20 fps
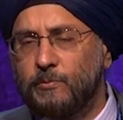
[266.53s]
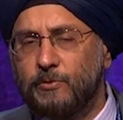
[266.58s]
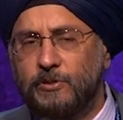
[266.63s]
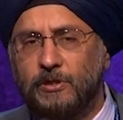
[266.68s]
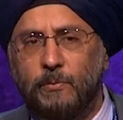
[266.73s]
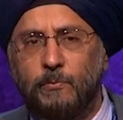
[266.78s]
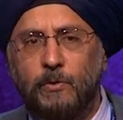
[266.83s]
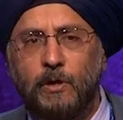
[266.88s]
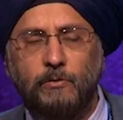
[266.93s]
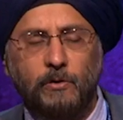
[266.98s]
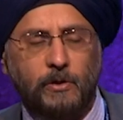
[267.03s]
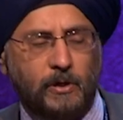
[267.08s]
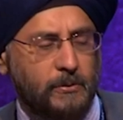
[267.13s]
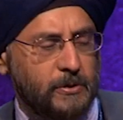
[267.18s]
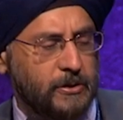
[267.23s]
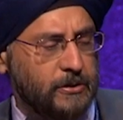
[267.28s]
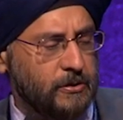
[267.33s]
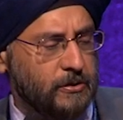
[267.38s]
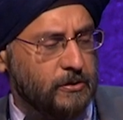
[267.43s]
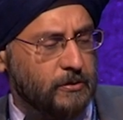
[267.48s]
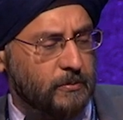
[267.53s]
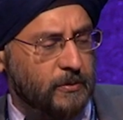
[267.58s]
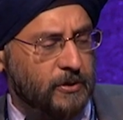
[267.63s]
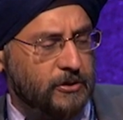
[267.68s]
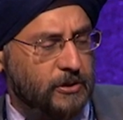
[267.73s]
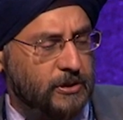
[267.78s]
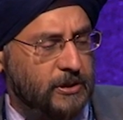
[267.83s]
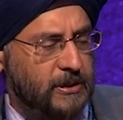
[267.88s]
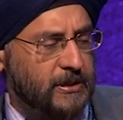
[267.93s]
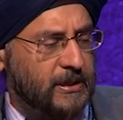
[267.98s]
which I won't go into too
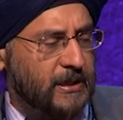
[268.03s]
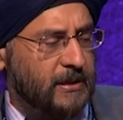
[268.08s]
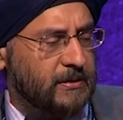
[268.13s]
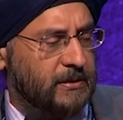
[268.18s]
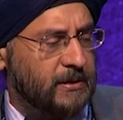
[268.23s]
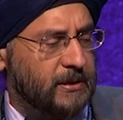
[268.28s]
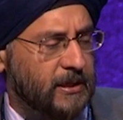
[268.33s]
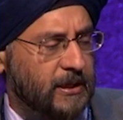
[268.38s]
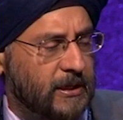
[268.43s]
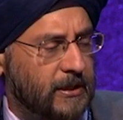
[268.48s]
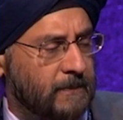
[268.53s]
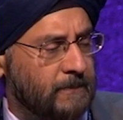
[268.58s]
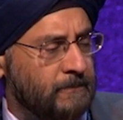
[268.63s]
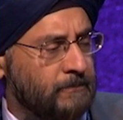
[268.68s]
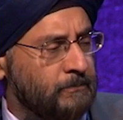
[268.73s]
much detail today.